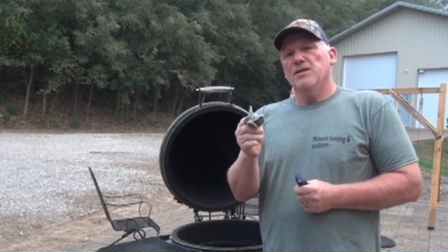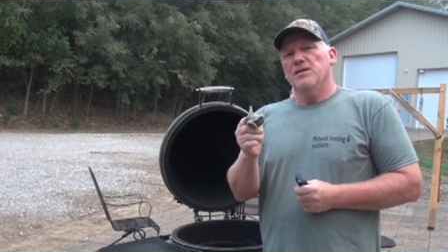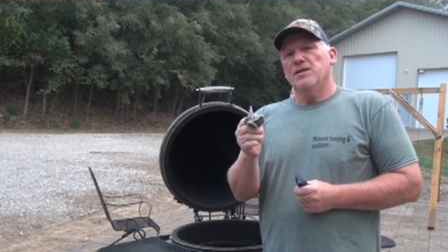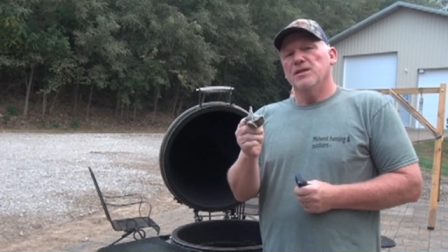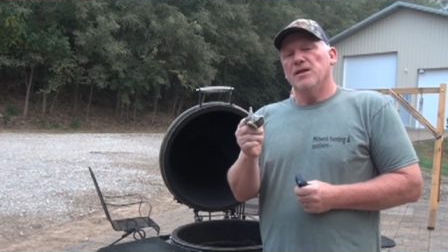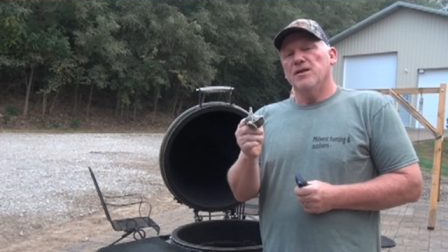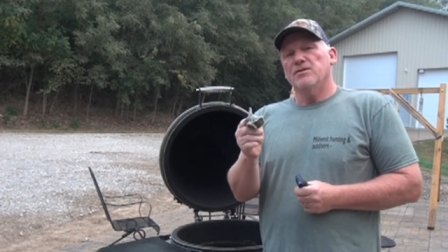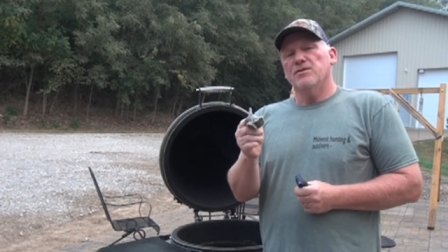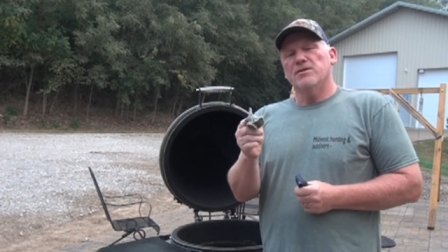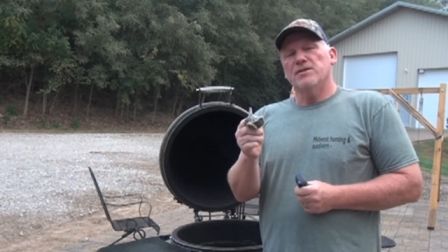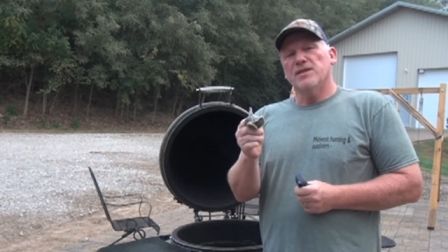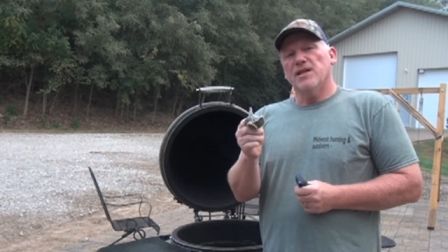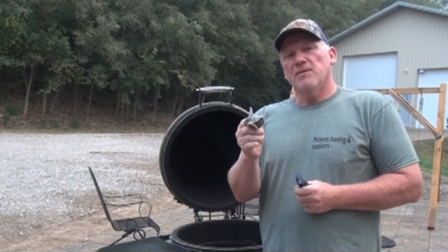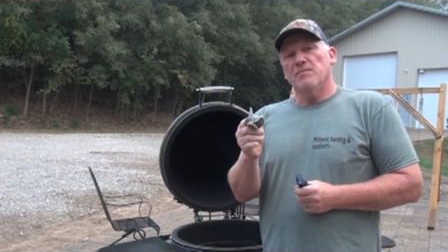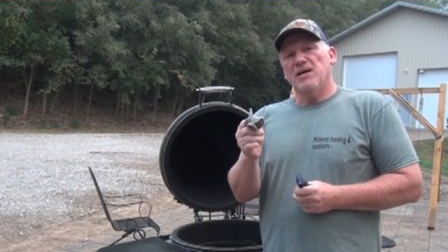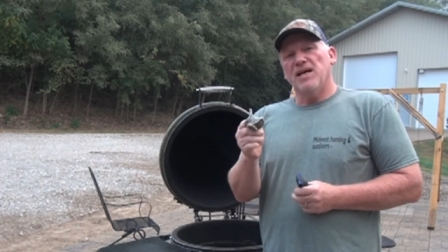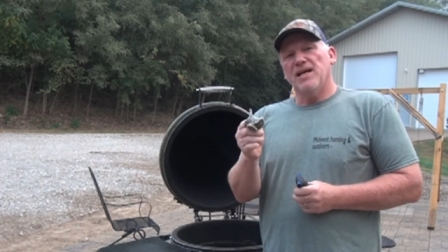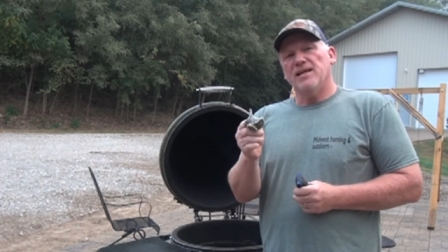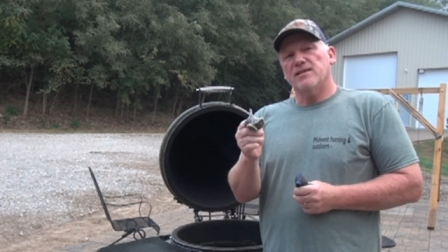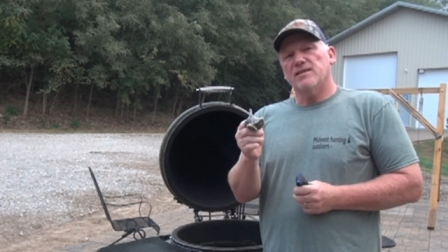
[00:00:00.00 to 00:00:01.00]
the other
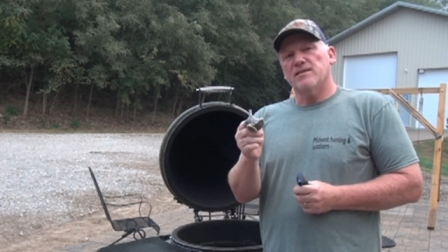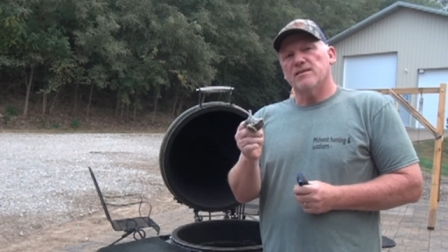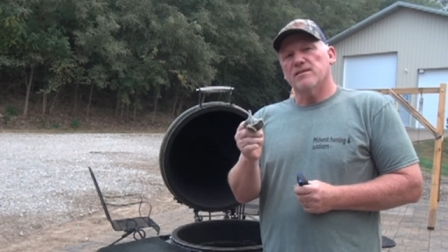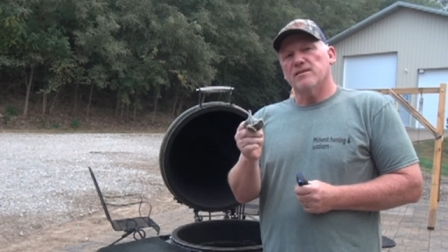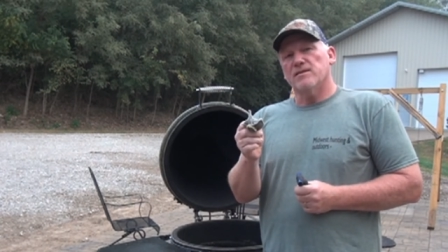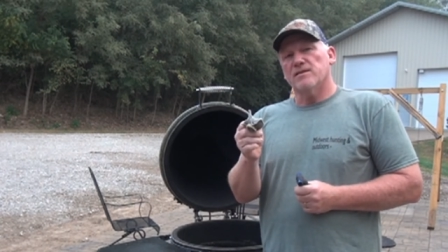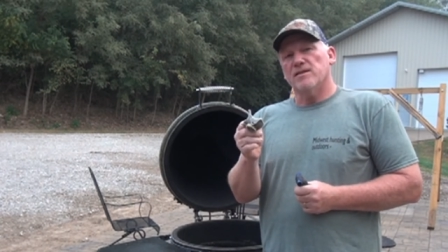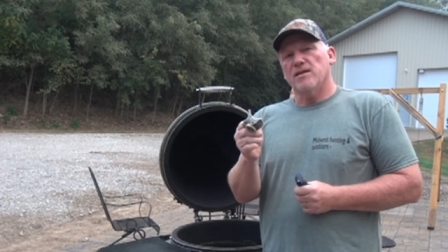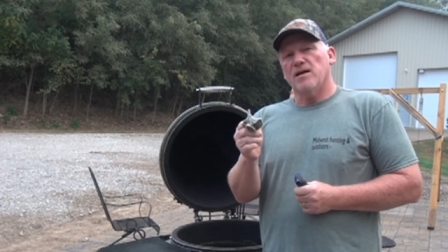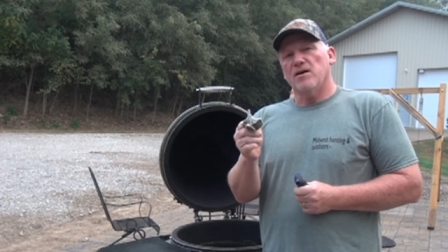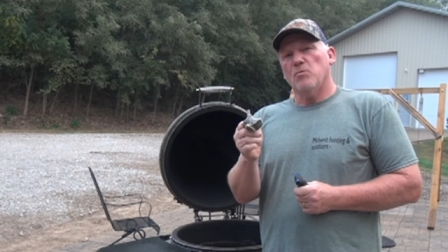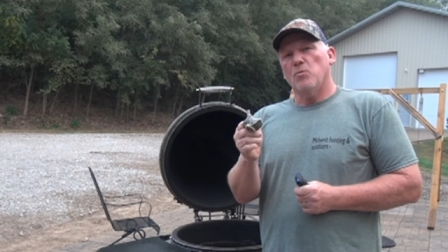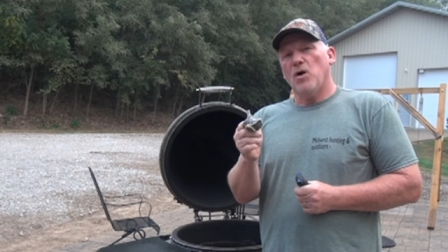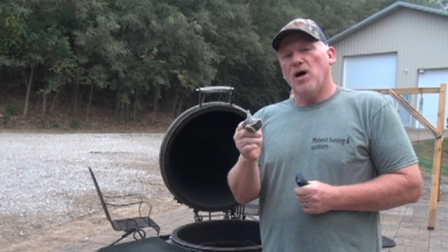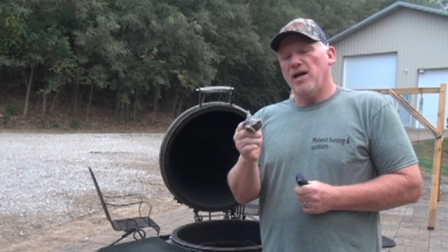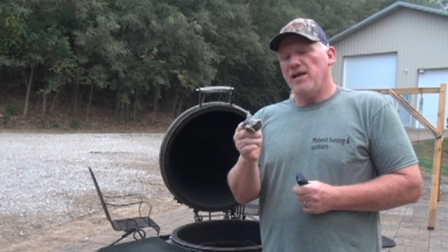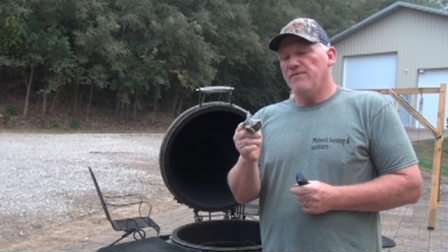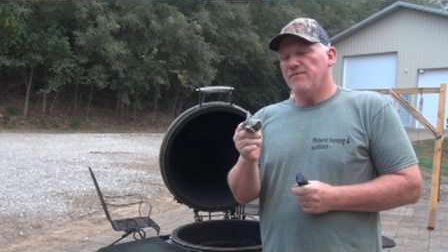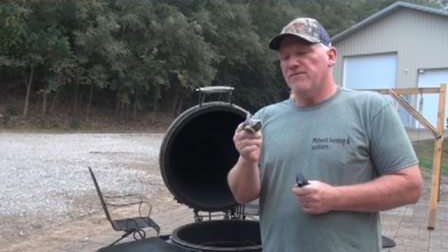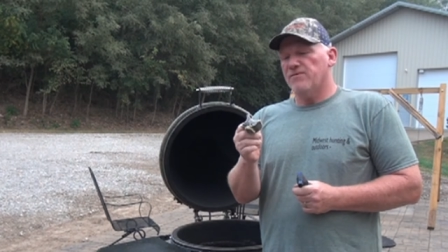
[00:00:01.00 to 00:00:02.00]
dumbass's uh,
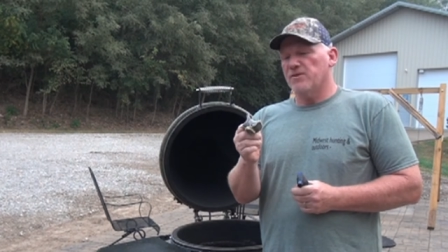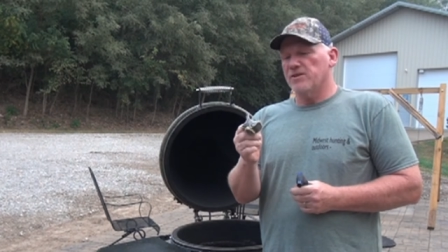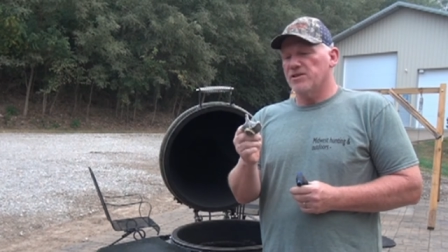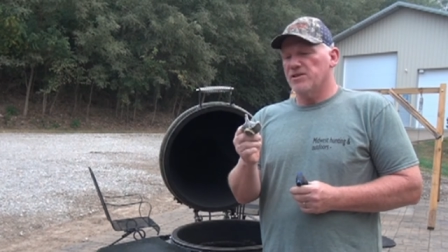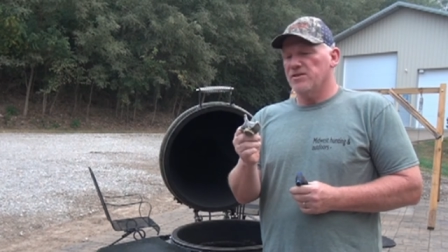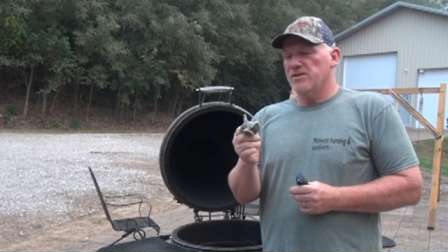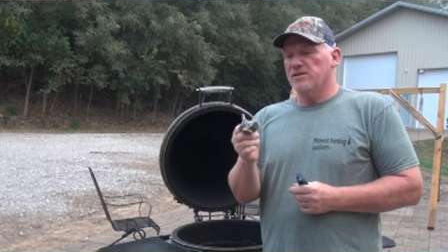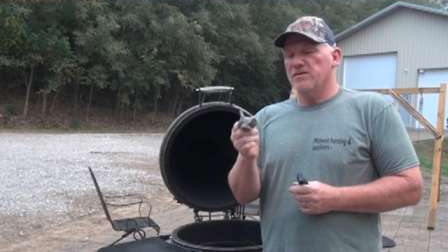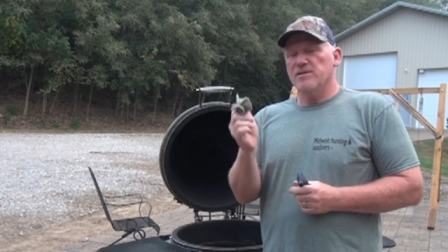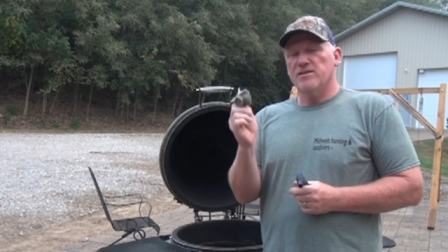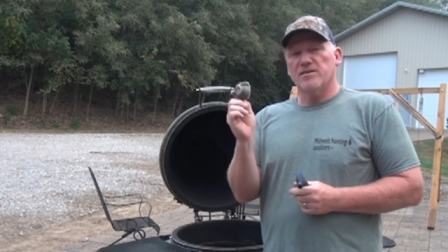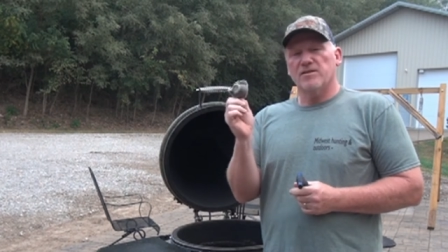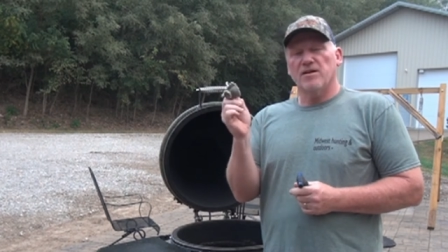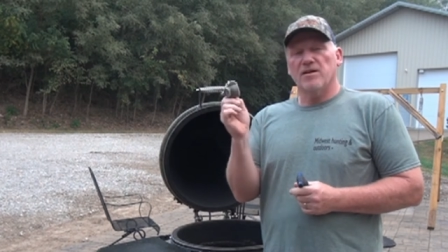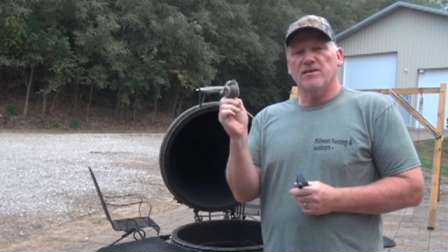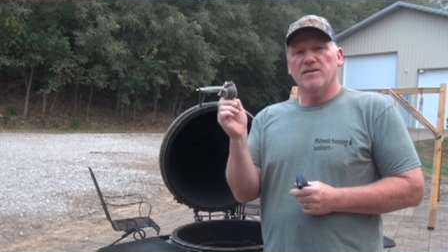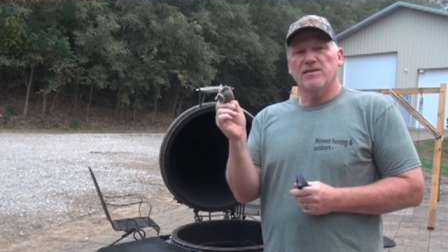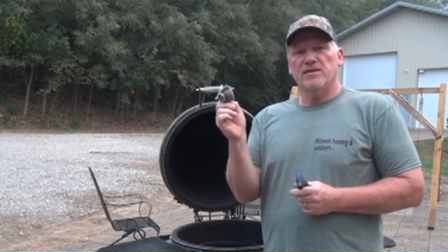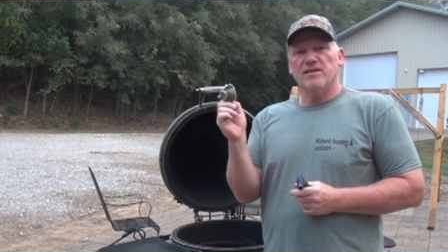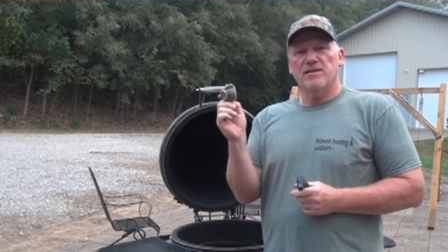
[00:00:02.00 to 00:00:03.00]
wife for turning us
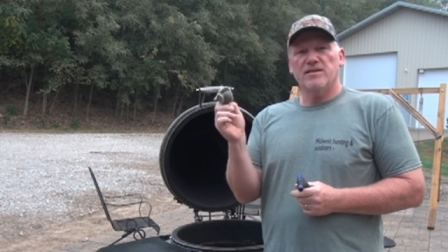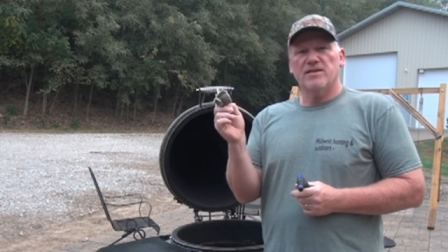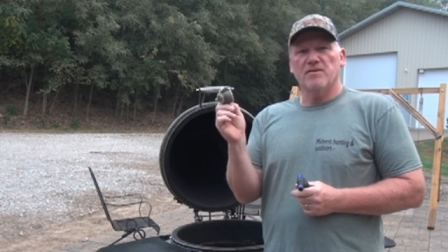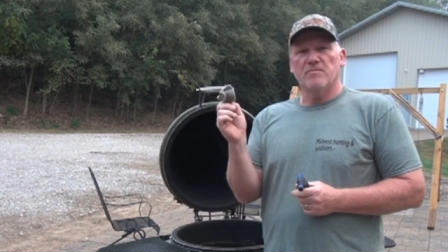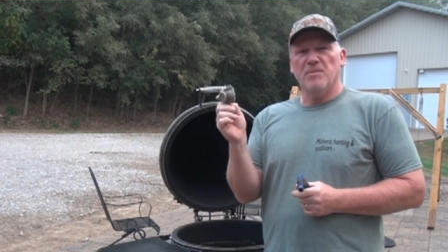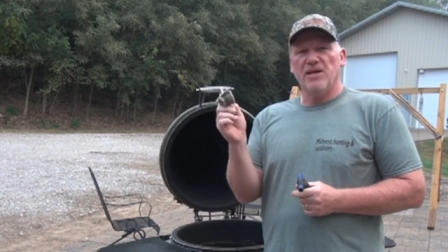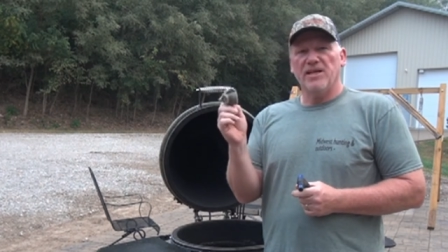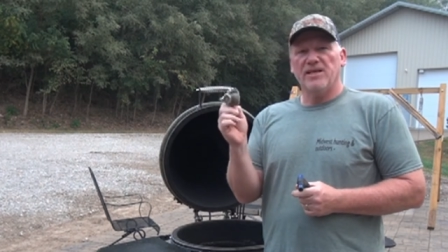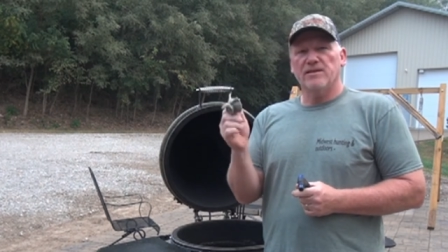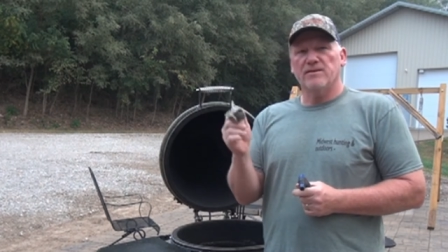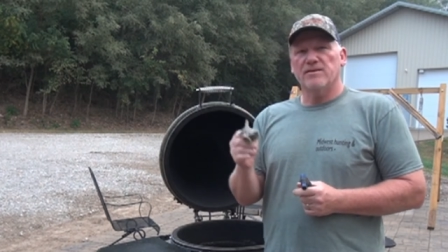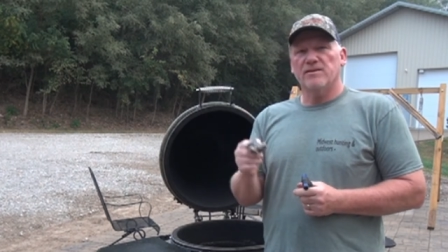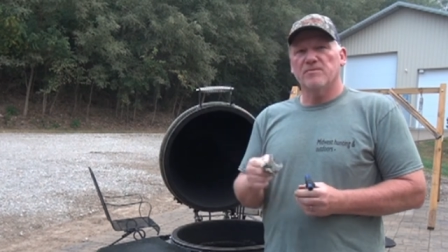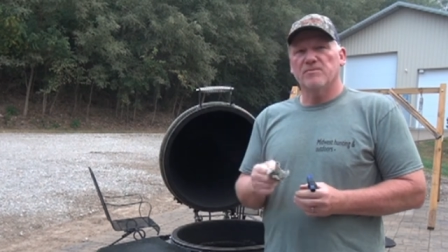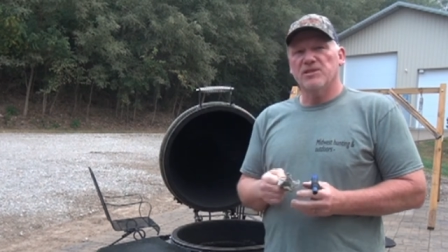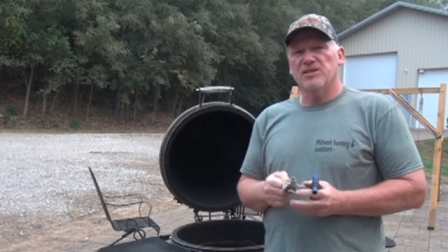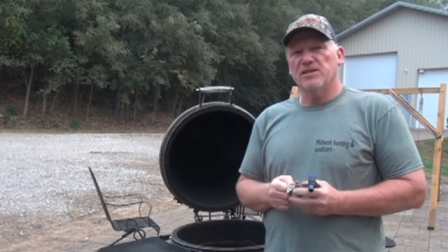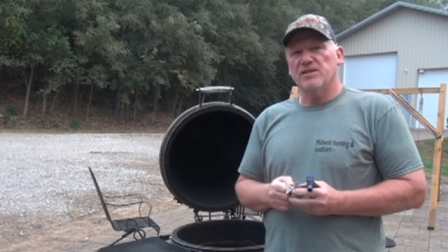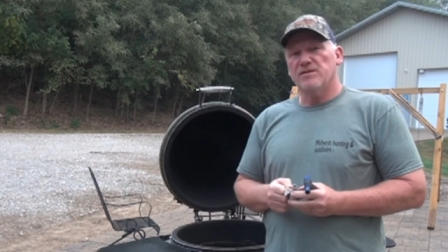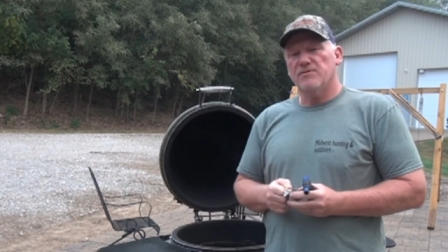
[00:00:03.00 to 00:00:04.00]
onto this and making
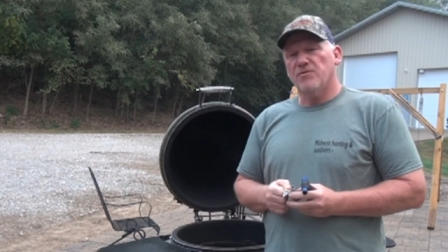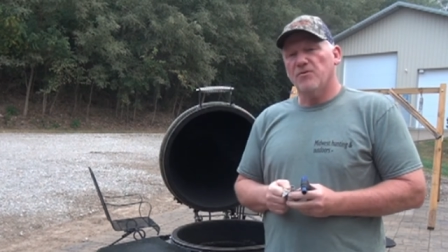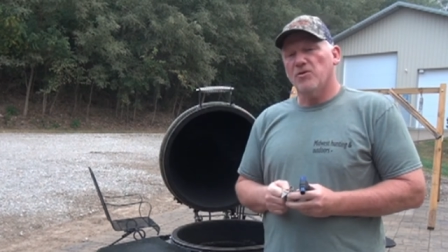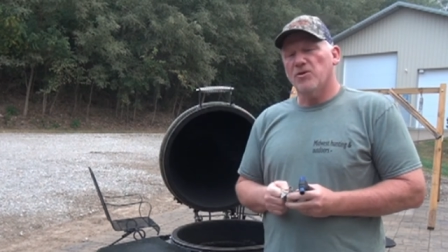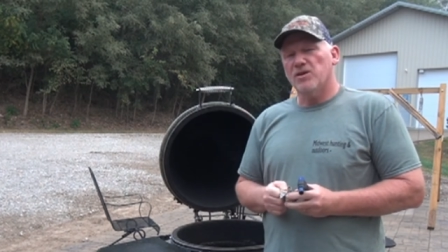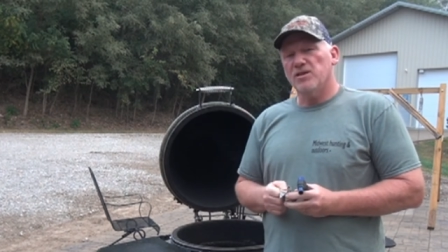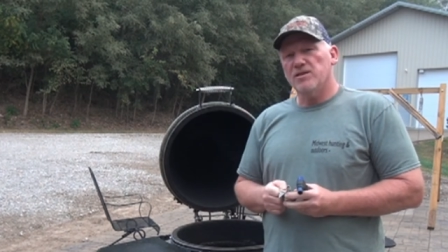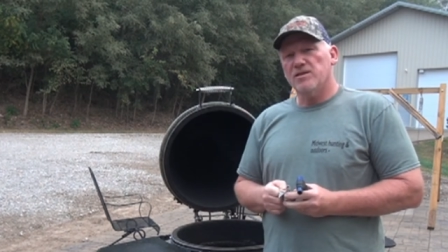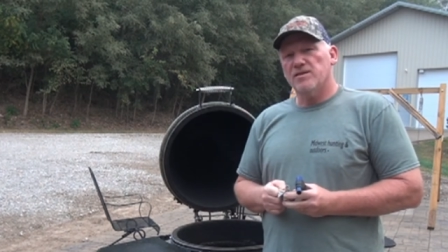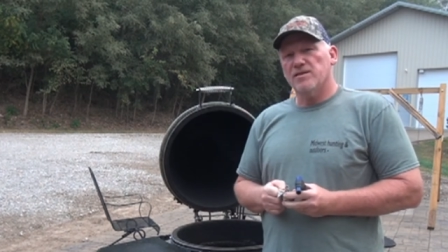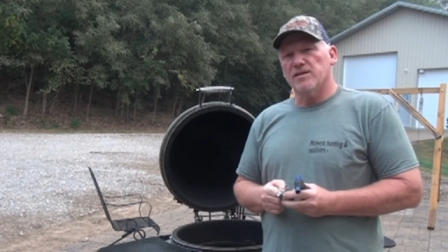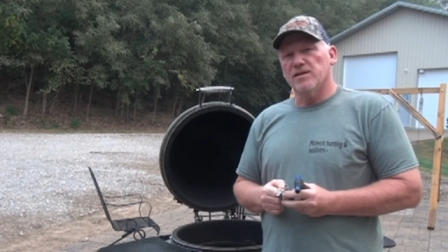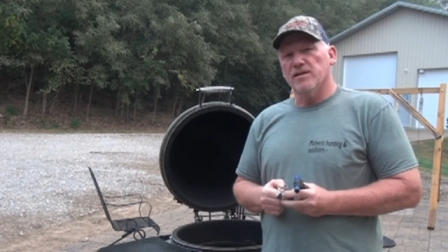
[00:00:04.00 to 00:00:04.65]
some of these for us,